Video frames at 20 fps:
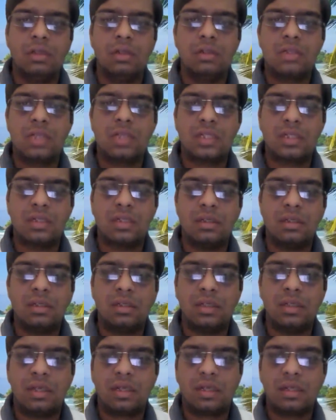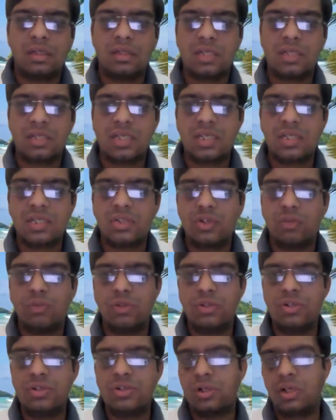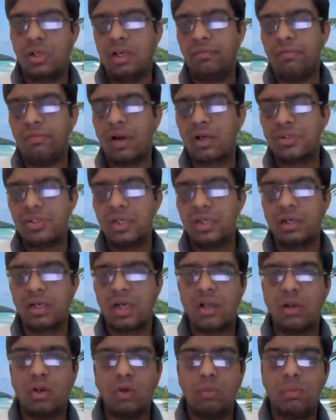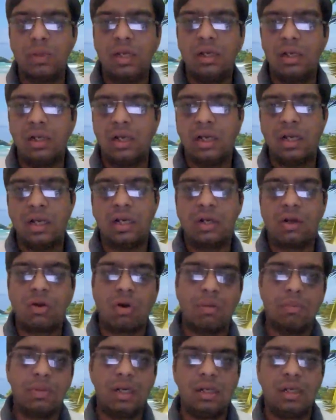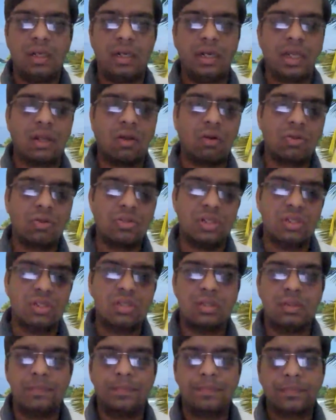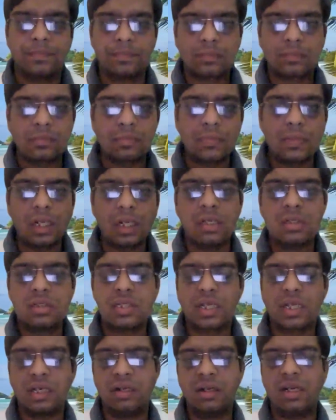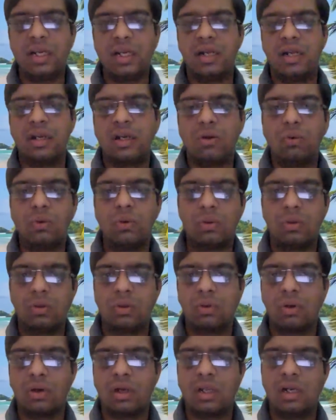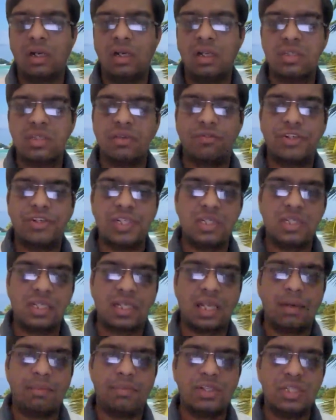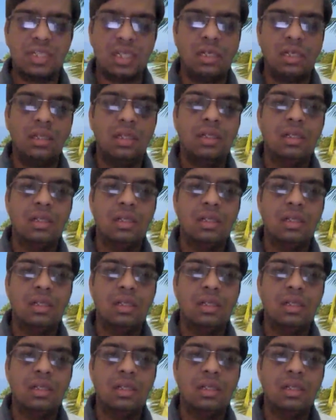such as tumors, infarction, granuloma, and trauma, and necrosis, secondary adrenocortical insufficiency can be seen.